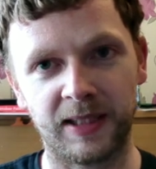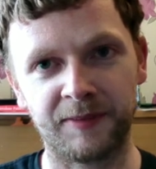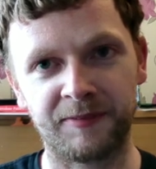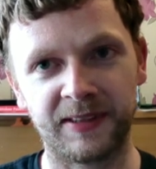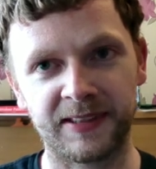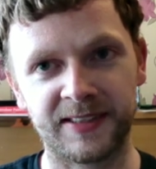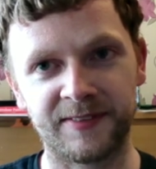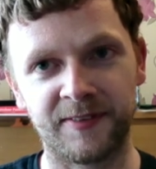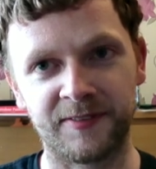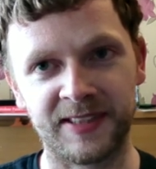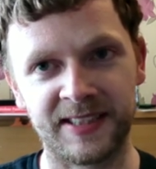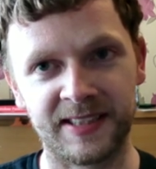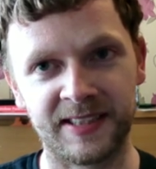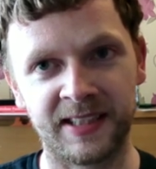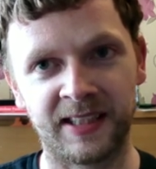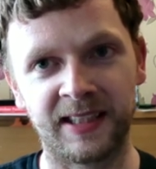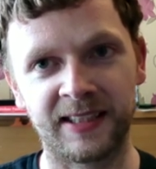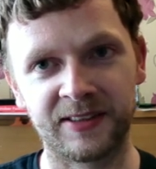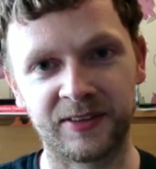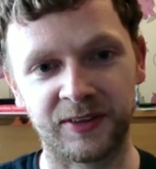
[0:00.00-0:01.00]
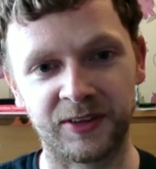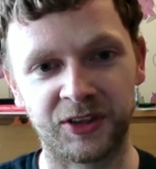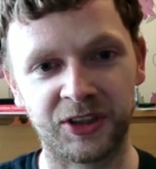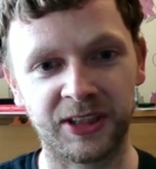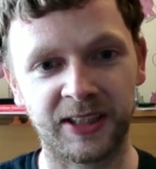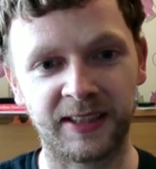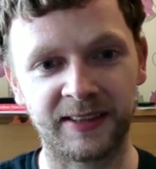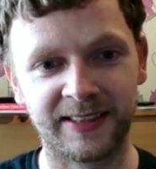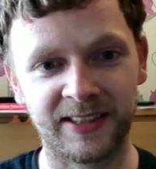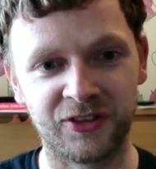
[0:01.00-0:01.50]
effective at the start and
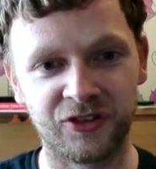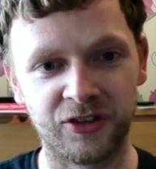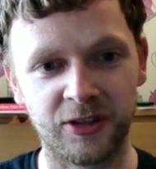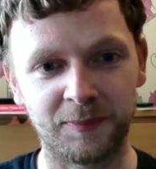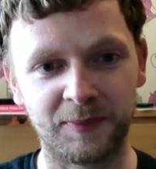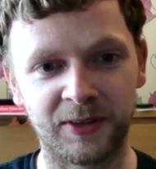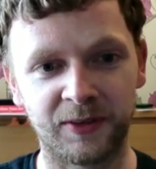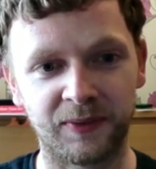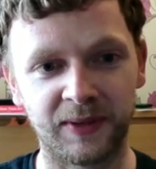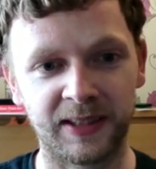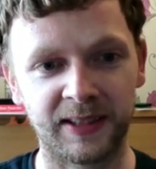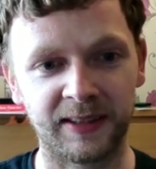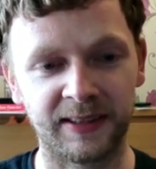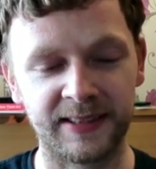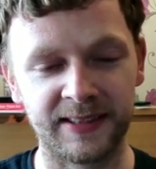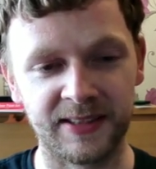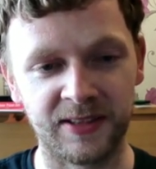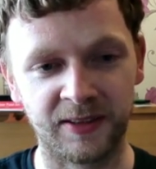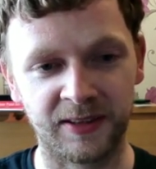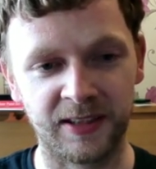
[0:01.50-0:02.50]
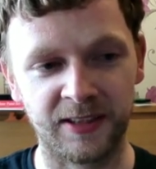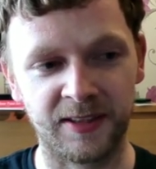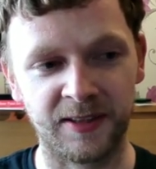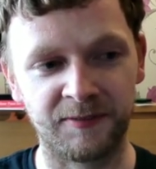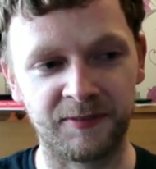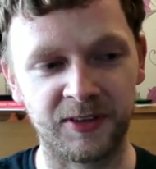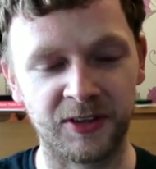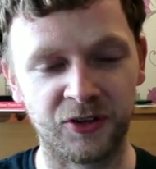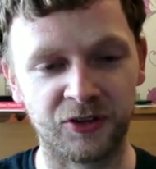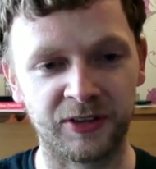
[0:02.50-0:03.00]
charge extremely quickly. It's going to
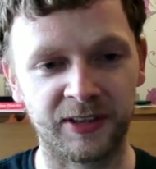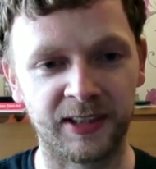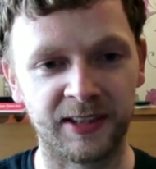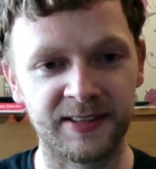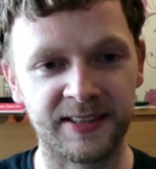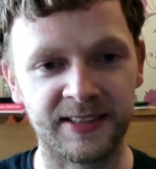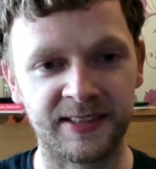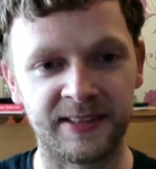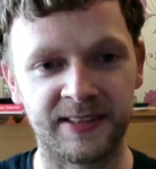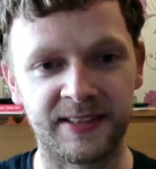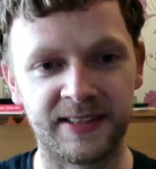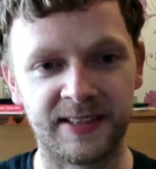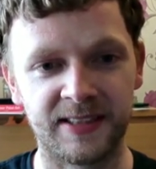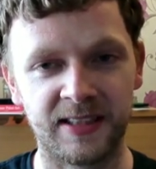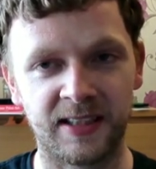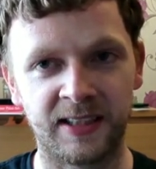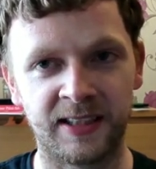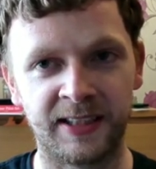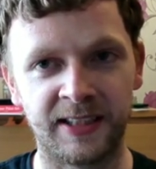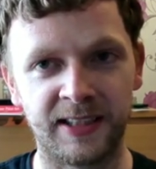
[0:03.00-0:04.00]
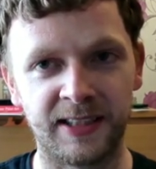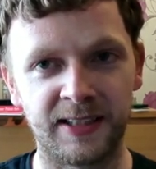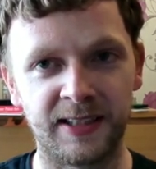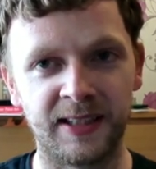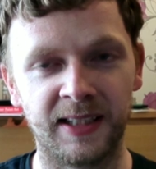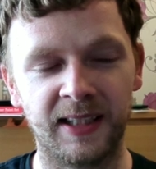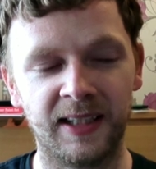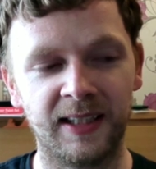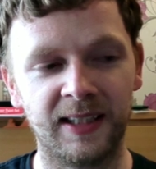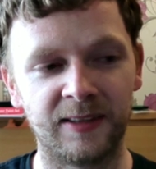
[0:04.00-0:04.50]
give you Chrolizians
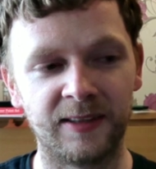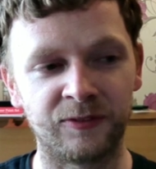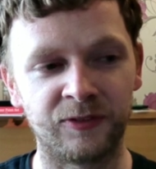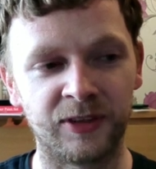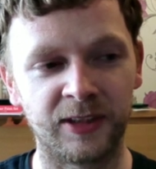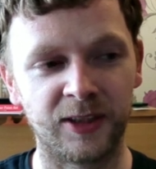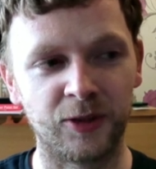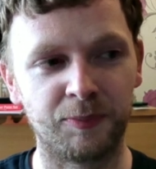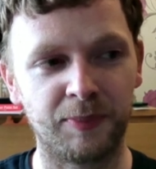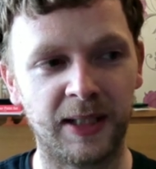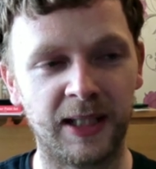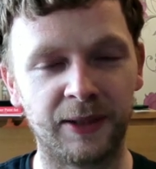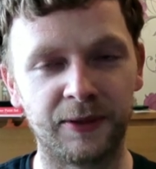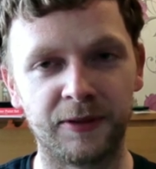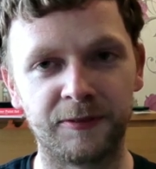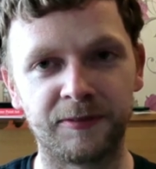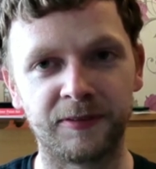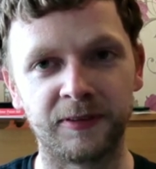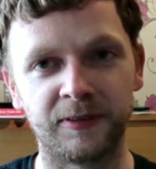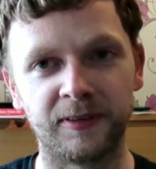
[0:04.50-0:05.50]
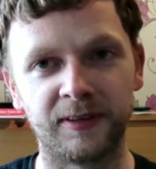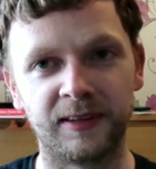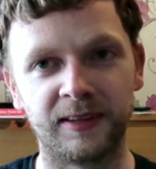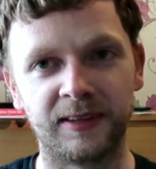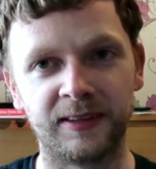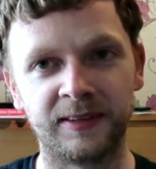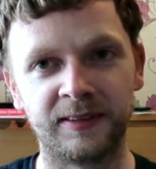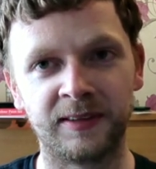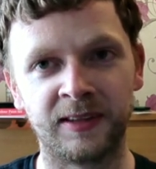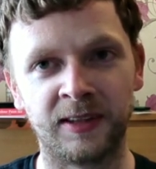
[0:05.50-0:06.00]
a really powerful
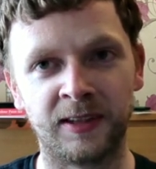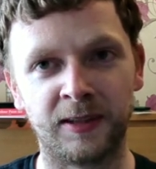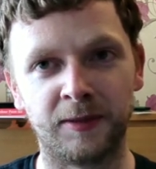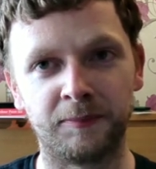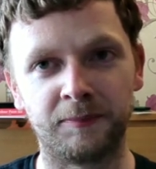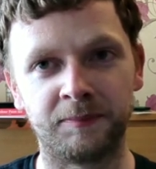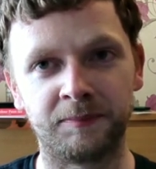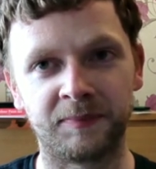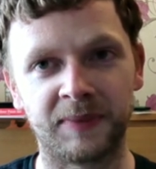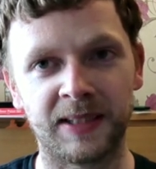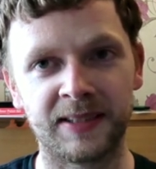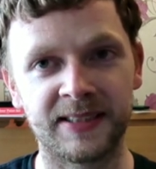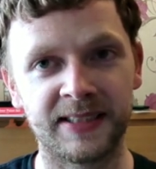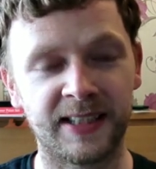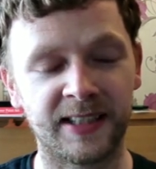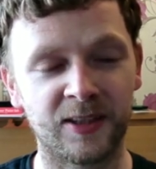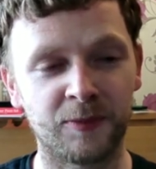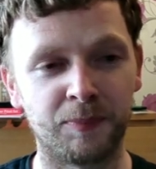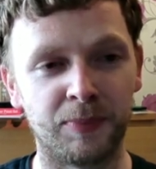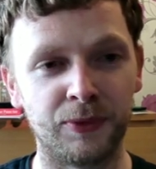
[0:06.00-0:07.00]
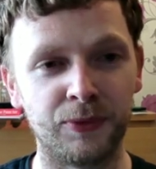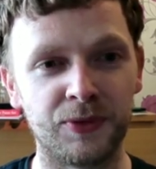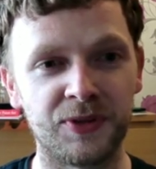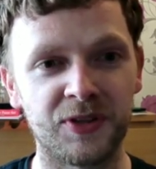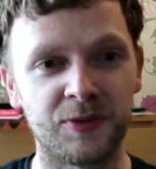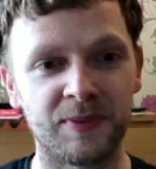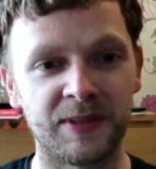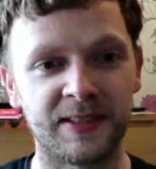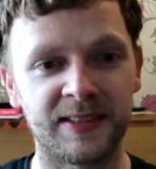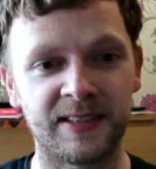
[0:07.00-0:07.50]
attack
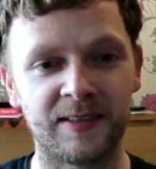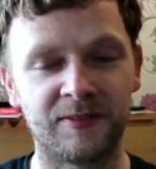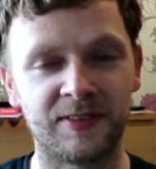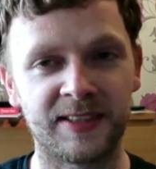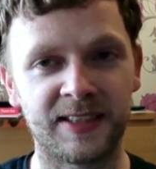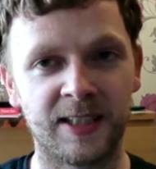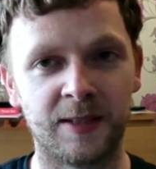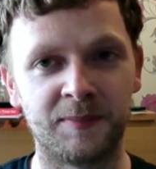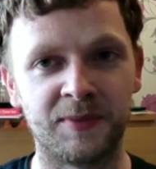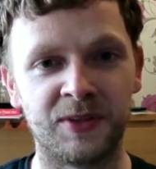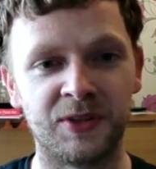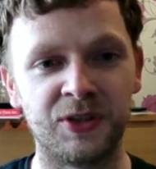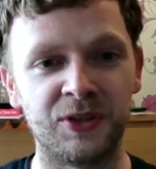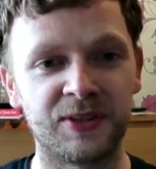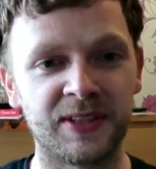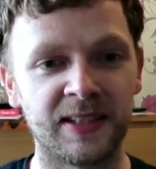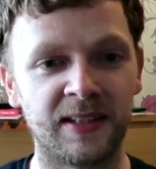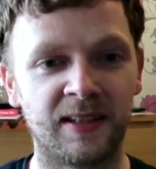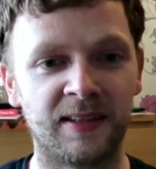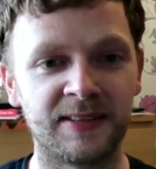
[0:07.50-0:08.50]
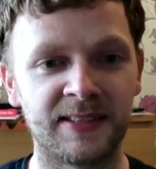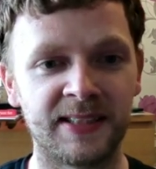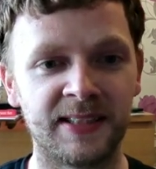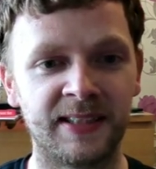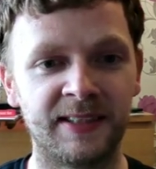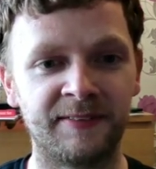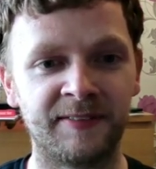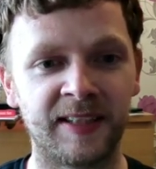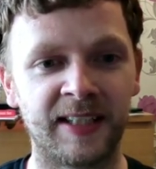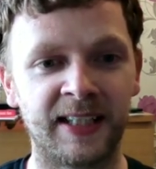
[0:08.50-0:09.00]
boost, because every time you utilise
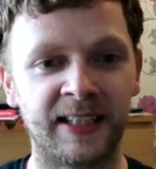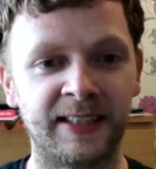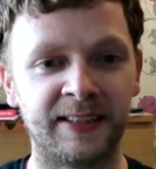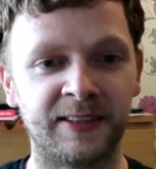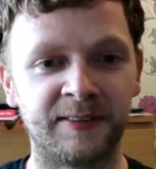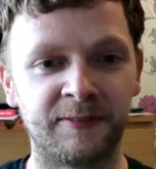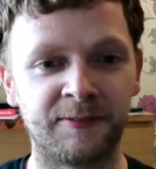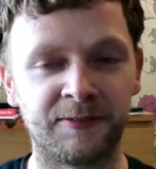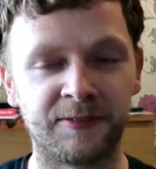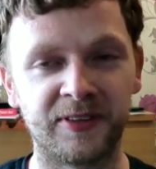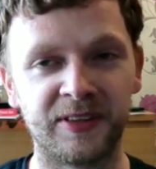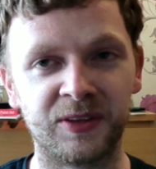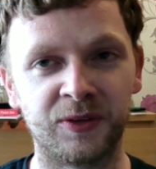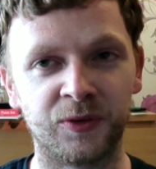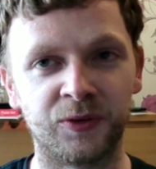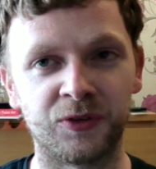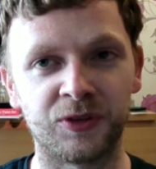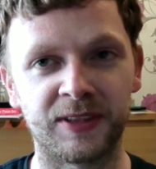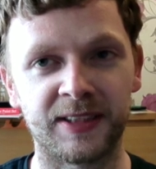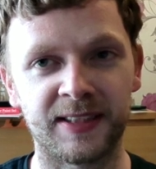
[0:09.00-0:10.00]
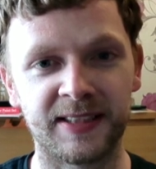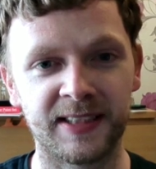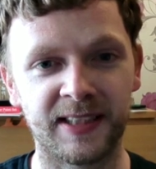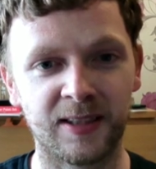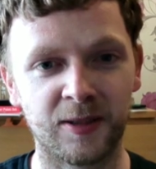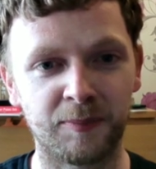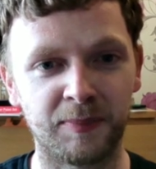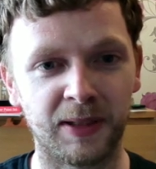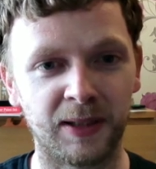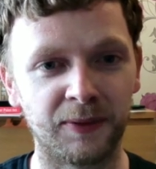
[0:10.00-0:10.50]
it they gain 300
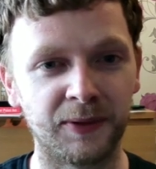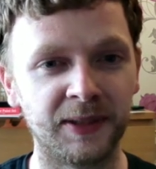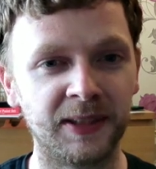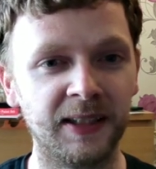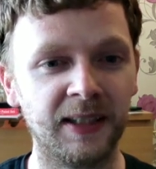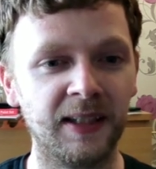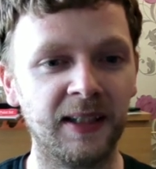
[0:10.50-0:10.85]
attack power.